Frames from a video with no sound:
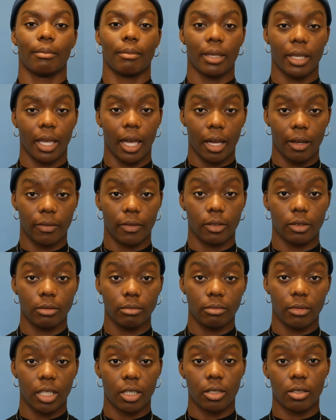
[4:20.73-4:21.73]
Be careful
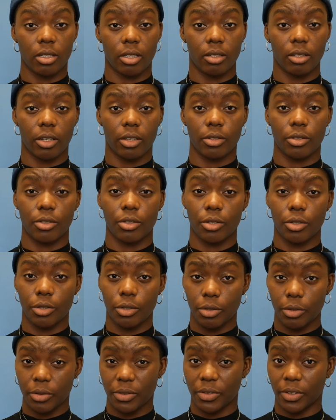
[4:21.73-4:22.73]
that you don't go
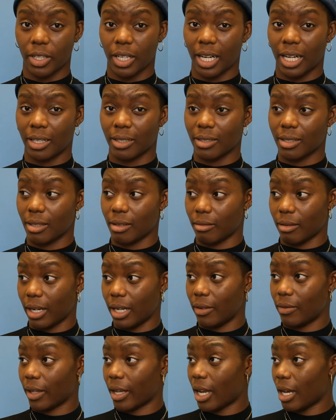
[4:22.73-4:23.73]
too far out to the right
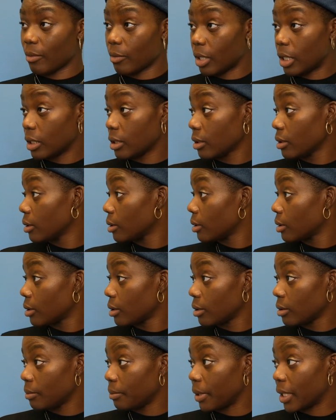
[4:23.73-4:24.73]
of the camera,
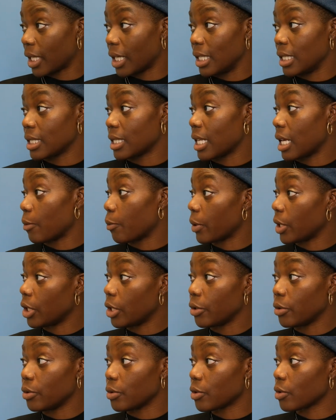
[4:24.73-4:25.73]
because then we
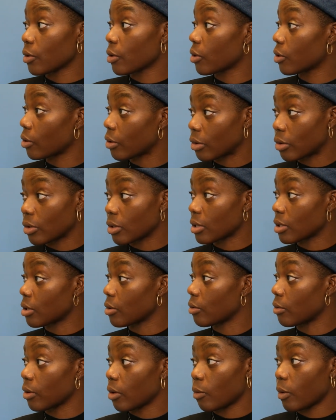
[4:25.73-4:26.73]
lose your thoughts and
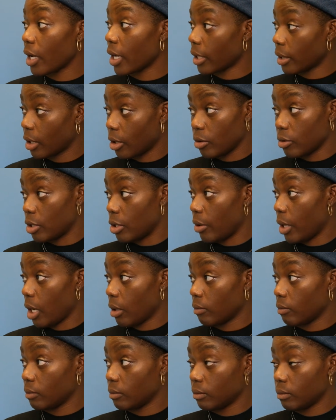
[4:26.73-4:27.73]
all the work that you're doing.
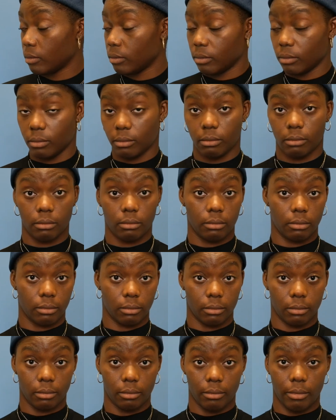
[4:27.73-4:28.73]

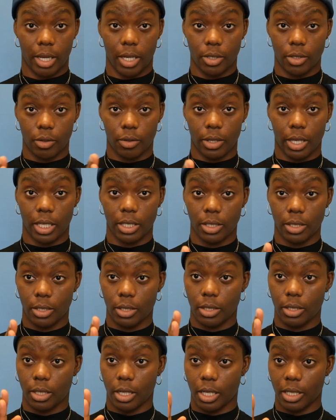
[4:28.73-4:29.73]
Make sure that it's
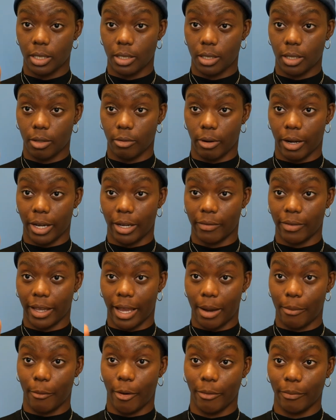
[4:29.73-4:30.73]
just to the right of the
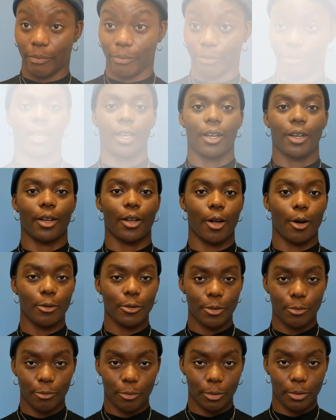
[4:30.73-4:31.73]
camera.
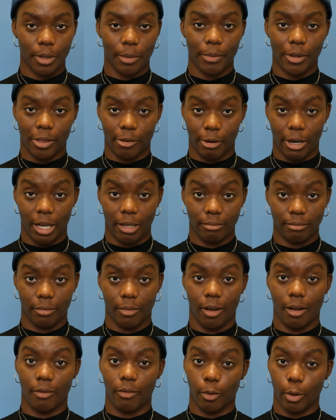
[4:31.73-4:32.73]
Golden rule number 3,
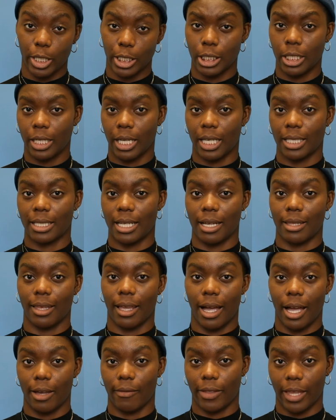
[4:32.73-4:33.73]
avoid looking down the
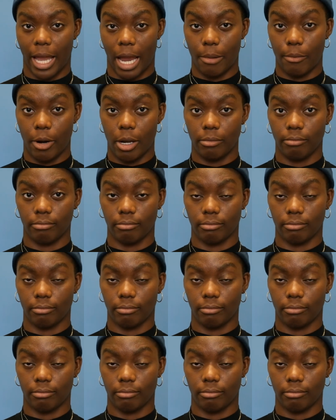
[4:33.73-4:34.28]
eye of the camera.